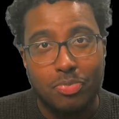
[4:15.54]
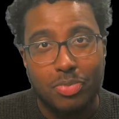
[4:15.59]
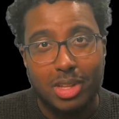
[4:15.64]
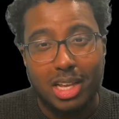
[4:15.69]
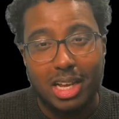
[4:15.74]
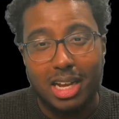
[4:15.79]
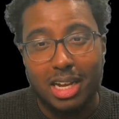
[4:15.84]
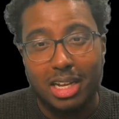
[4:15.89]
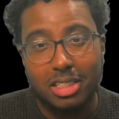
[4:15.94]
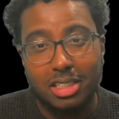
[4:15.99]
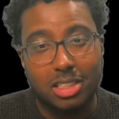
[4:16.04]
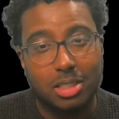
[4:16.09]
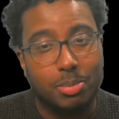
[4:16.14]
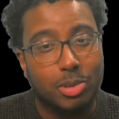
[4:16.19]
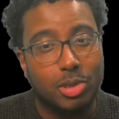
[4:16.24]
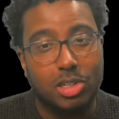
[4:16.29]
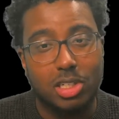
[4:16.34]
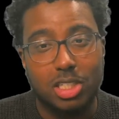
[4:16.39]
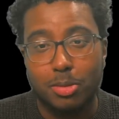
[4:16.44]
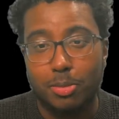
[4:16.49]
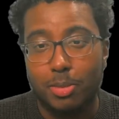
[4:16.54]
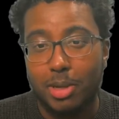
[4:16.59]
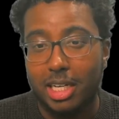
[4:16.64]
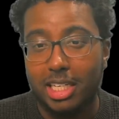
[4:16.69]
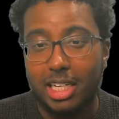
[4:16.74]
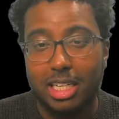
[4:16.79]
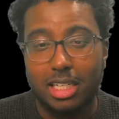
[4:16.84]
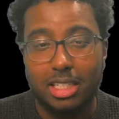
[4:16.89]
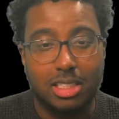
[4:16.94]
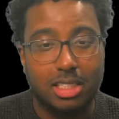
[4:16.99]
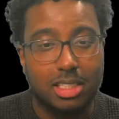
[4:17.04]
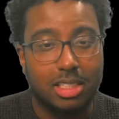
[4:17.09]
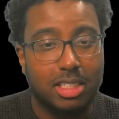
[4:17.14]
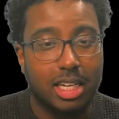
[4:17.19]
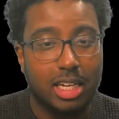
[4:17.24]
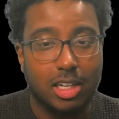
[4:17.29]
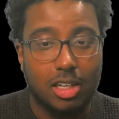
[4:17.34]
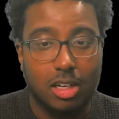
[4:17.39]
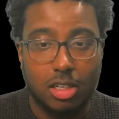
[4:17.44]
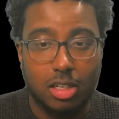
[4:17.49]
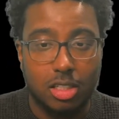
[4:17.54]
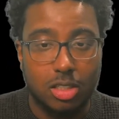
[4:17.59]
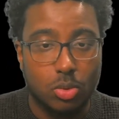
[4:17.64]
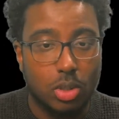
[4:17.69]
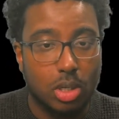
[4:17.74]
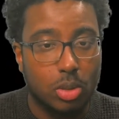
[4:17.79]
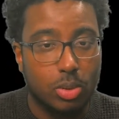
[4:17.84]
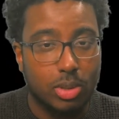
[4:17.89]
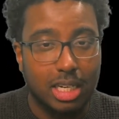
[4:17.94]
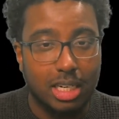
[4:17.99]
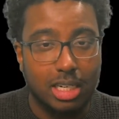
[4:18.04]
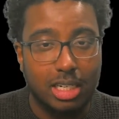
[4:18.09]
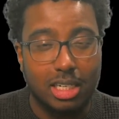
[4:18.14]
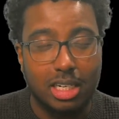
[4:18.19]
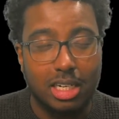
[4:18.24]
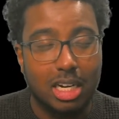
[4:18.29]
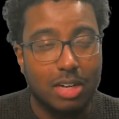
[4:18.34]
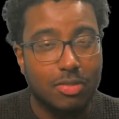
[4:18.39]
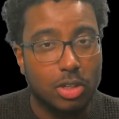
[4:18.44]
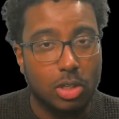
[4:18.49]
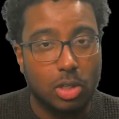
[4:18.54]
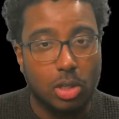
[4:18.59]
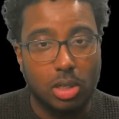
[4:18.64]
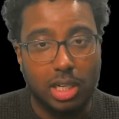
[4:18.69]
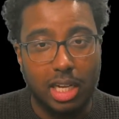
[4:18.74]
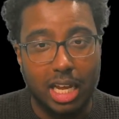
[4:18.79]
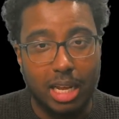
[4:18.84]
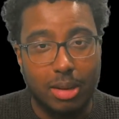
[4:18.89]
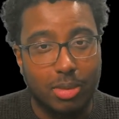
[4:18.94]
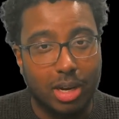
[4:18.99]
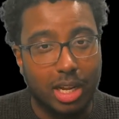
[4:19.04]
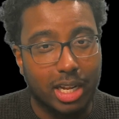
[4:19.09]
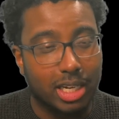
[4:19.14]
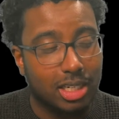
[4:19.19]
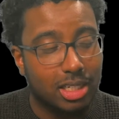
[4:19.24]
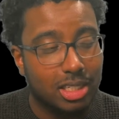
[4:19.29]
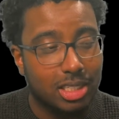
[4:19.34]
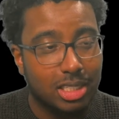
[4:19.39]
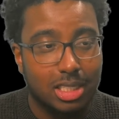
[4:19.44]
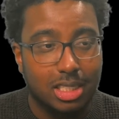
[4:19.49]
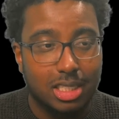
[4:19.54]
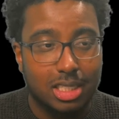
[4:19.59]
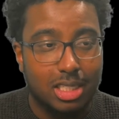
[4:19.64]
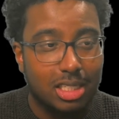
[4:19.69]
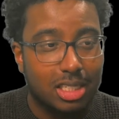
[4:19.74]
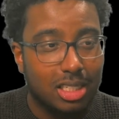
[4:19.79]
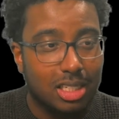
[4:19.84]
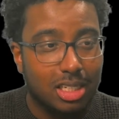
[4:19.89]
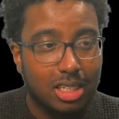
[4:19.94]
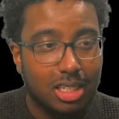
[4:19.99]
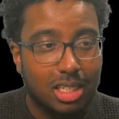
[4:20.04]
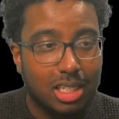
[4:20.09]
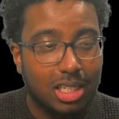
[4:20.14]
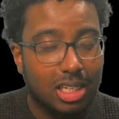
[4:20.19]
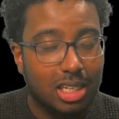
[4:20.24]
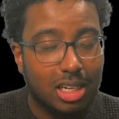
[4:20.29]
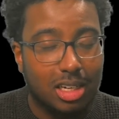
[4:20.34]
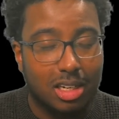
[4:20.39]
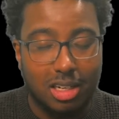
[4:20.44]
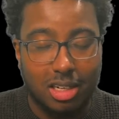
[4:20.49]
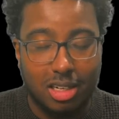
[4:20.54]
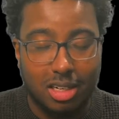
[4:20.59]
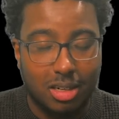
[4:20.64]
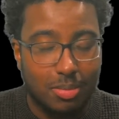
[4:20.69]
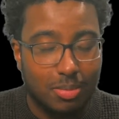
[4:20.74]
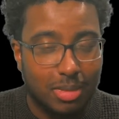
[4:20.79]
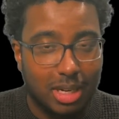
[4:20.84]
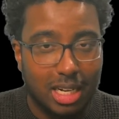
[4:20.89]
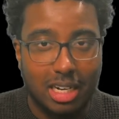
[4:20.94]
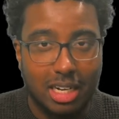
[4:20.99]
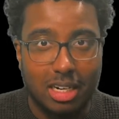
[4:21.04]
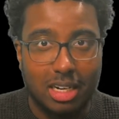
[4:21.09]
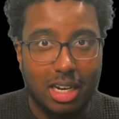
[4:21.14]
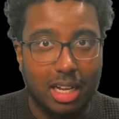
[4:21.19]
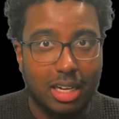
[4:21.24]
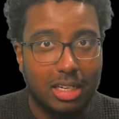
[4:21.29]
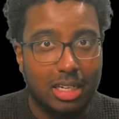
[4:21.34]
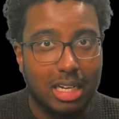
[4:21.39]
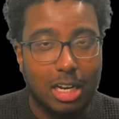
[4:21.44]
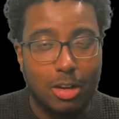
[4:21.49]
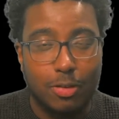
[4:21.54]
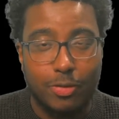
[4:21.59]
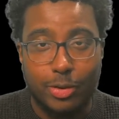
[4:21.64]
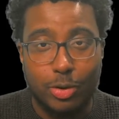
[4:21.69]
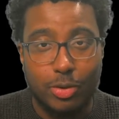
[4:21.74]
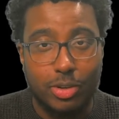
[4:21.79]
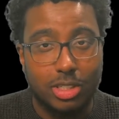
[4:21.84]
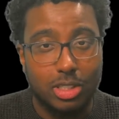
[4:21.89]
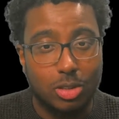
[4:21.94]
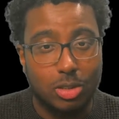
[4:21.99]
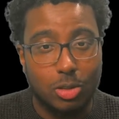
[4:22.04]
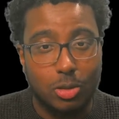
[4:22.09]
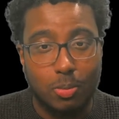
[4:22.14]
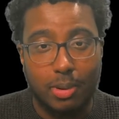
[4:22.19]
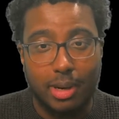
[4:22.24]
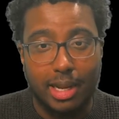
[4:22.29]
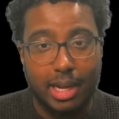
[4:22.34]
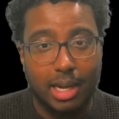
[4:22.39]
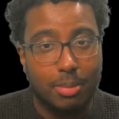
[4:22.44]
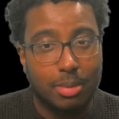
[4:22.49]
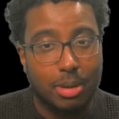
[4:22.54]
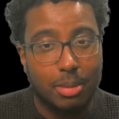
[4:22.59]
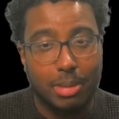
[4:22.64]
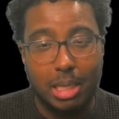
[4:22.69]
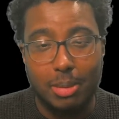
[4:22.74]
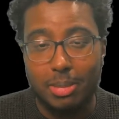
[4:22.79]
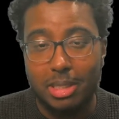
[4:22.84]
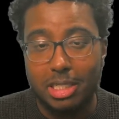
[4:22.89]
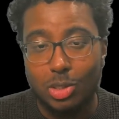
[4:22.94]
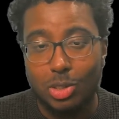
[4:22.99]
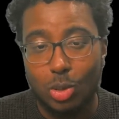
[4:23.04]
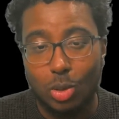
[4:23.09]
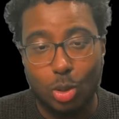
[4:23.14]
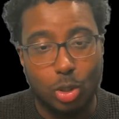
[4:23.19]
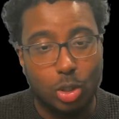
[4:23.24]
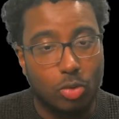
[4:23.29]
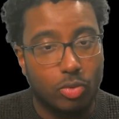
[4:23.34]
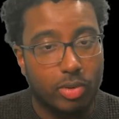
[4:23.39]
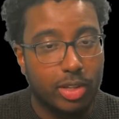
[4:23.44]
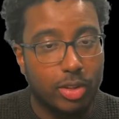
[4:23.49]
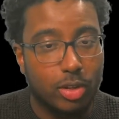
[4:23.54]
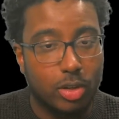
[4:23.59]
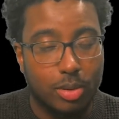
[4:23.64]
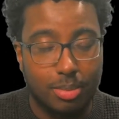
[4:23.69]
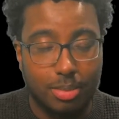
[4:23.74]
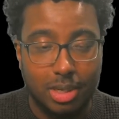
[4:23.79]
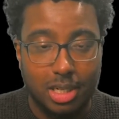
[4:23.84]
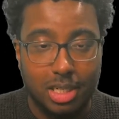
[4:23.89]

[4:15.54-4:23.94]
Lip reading: And to be honest, man, he had a stinker as well. He didn't have a good game. Like, man, like Calafiori is a good player, but maybe he's not got the rhythm.